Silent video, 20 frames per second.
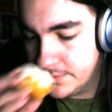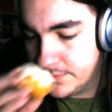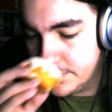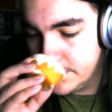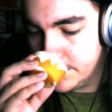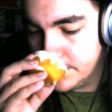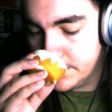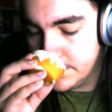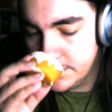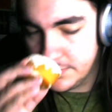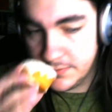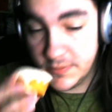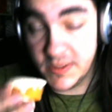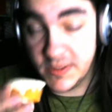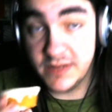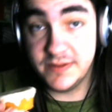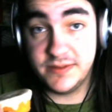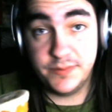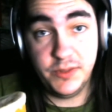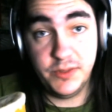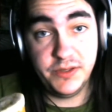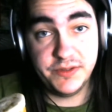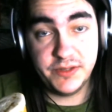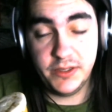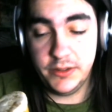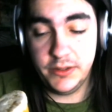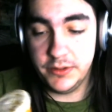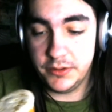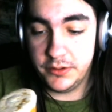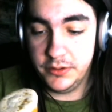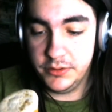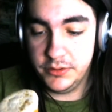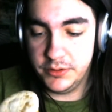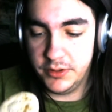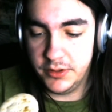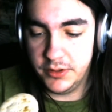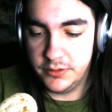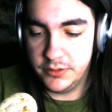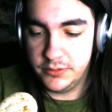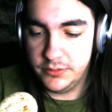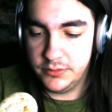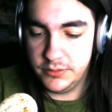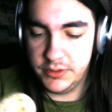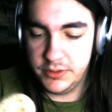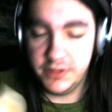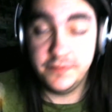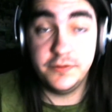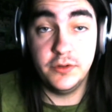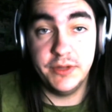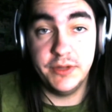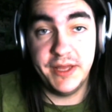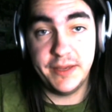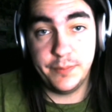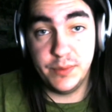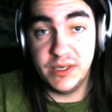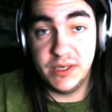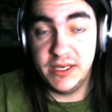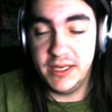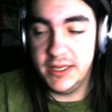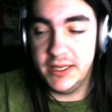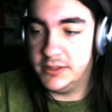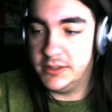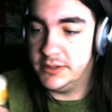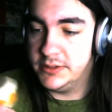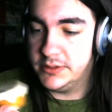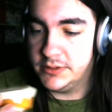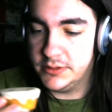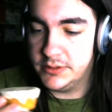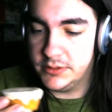It smells hella good though, if you like banana.